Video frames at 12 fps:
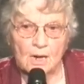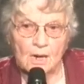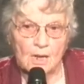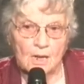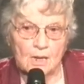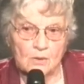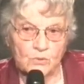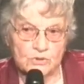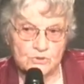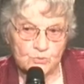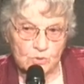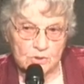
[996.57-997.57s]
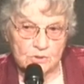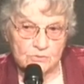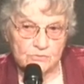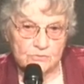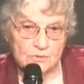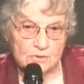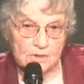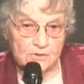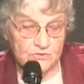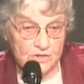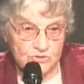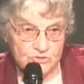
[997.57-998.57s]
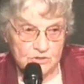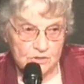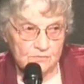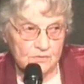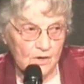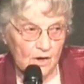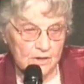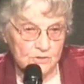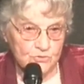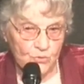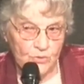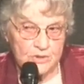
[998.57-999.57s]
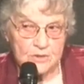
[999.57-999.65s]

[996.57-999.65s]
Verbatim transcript: which was extension of the auditorium